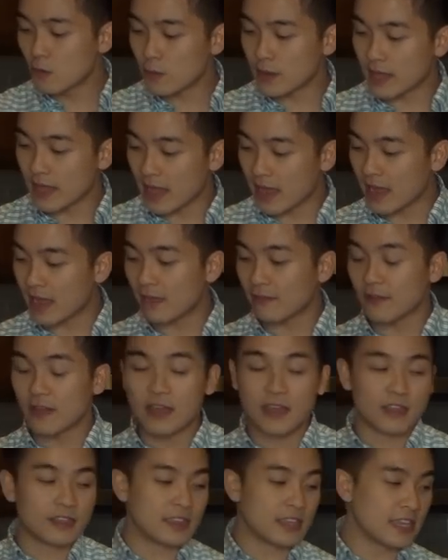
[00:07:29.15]
we have
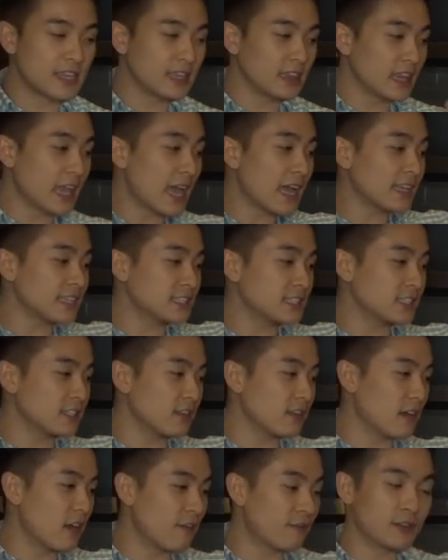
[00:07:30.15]
the last
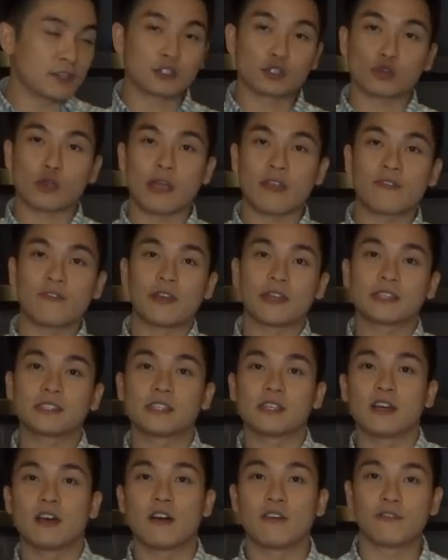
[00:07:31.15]
of the trifecta
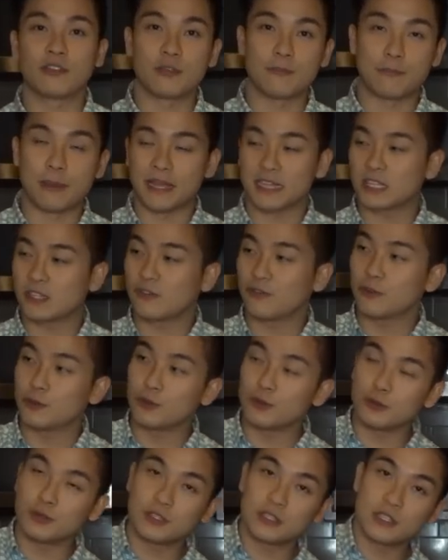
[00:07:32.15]
of the best
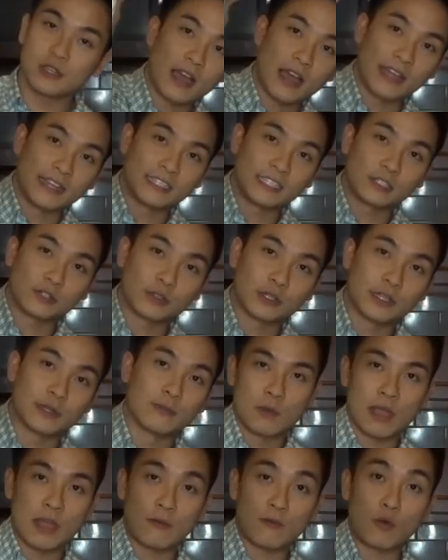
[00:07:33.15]
foods, ice
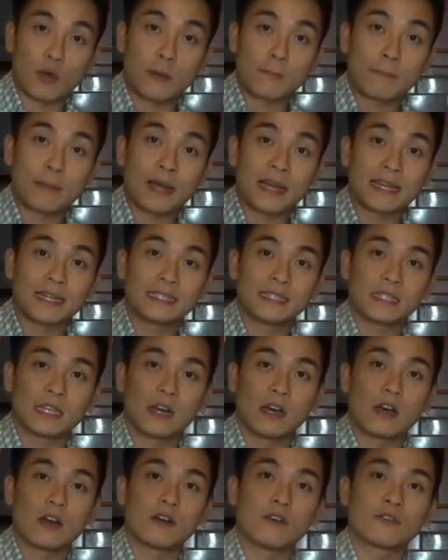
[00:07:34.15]
cream. We have 1 pint
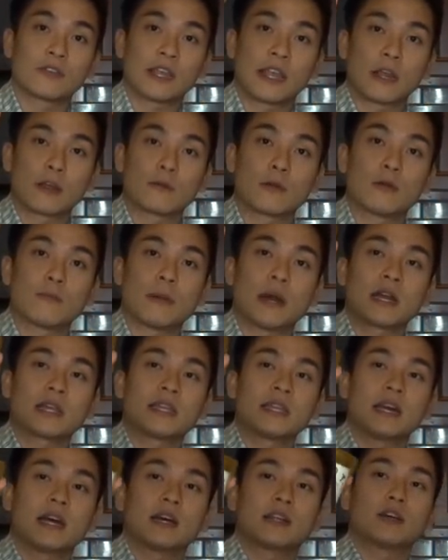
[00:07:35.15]
of caramel
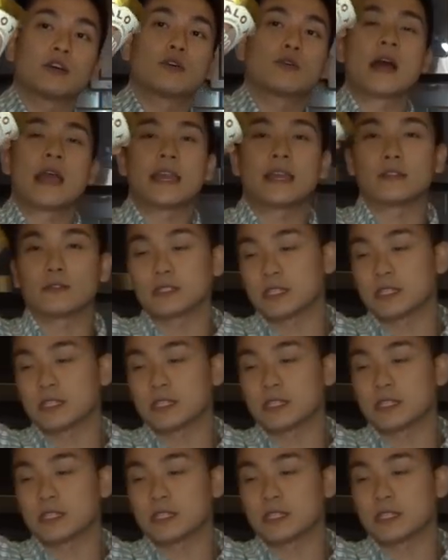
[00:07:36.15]
macchiato halo